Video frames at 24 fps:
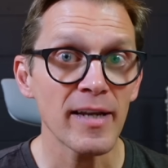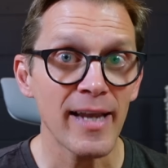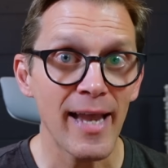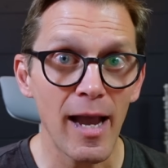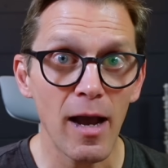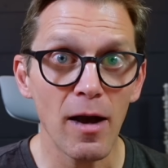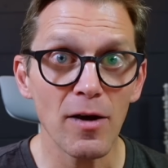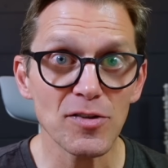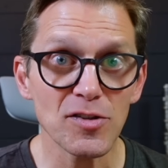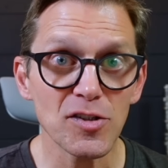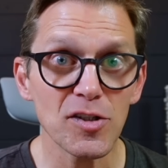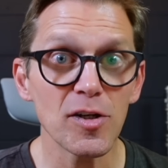
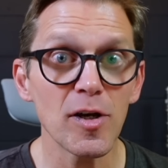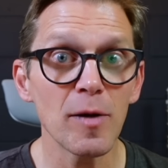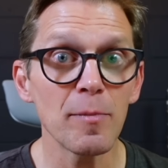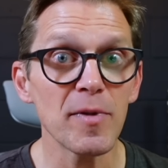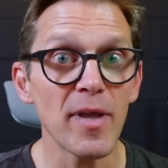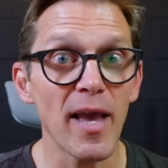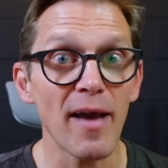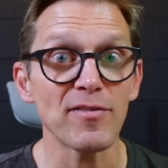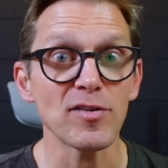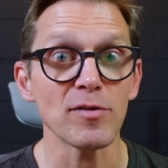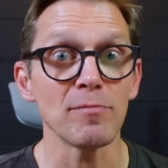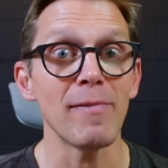calcium.
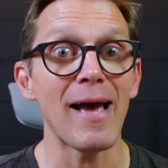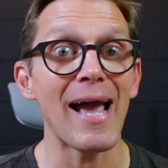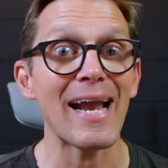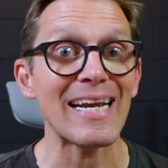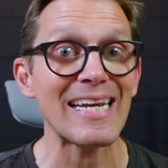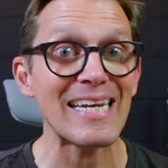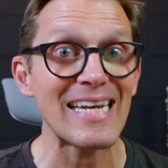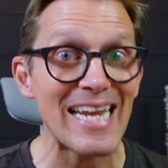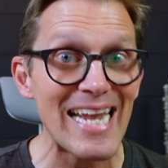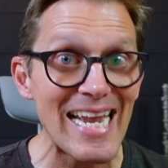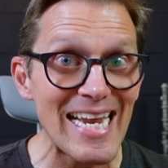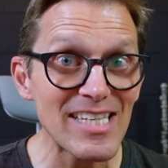You have some
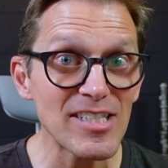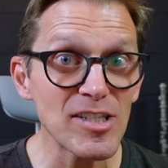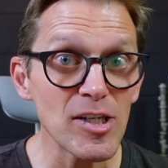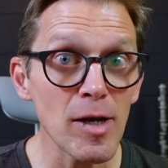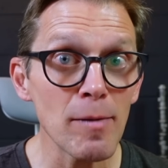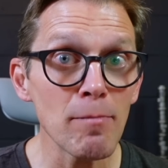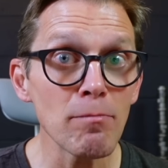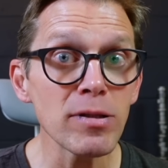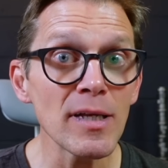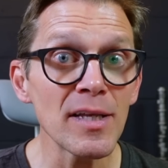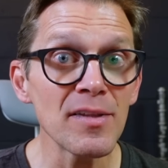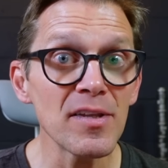
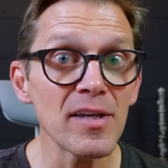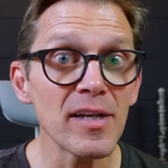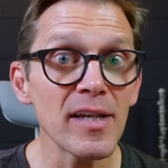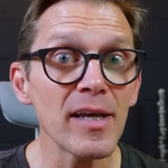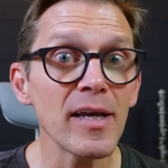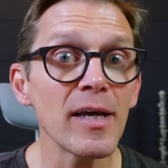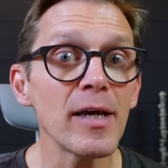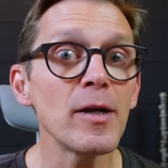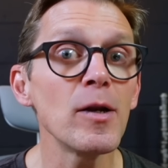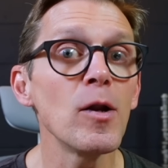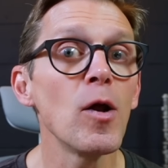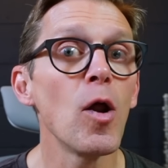magnesium blended
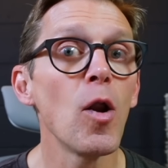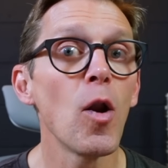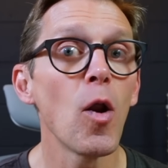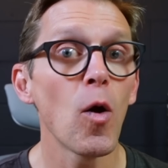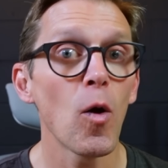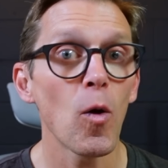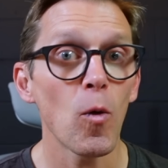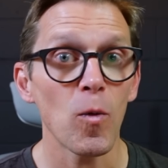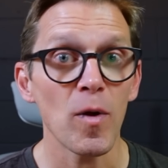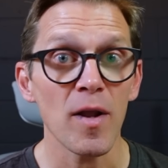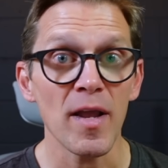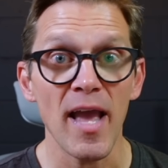in.
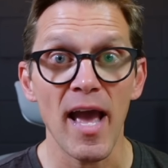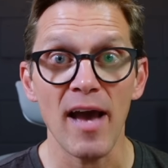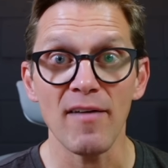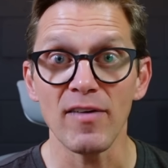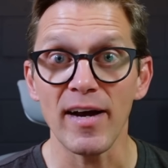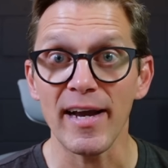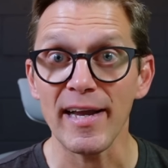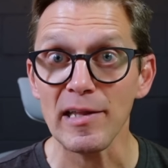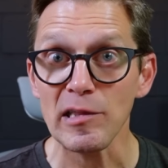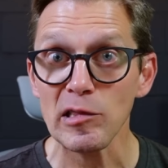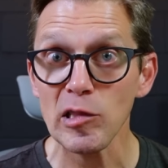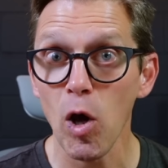You have
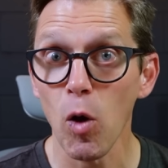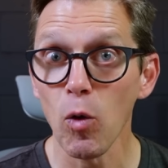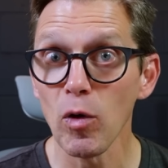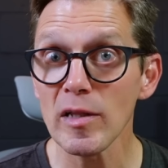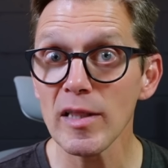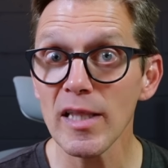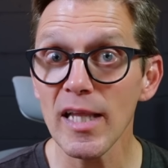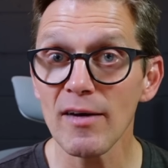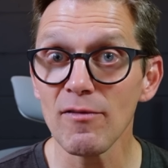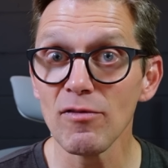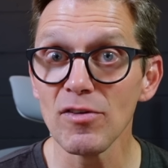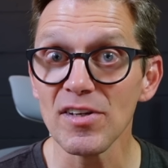a lower
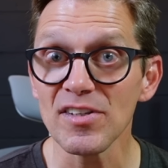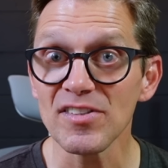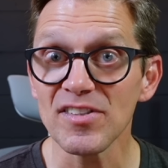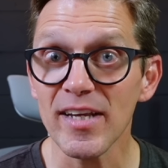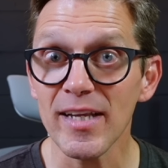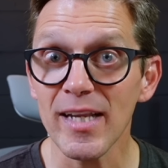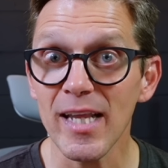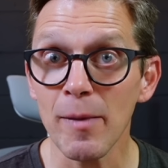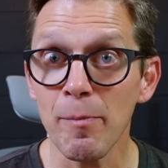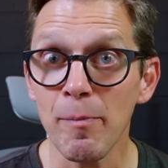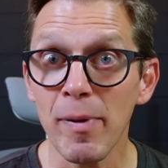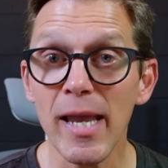level of
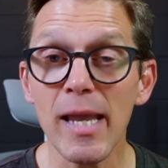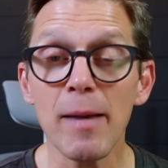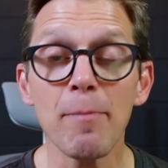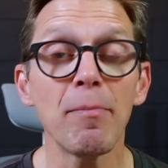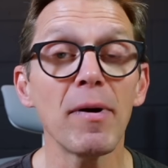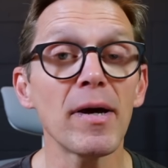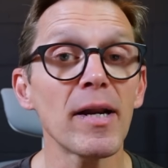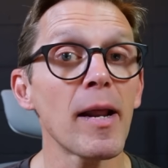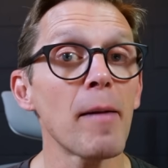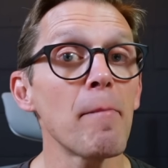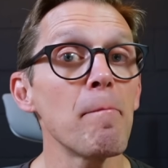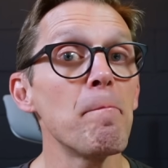Z D P,
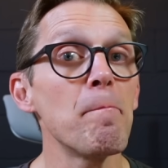but a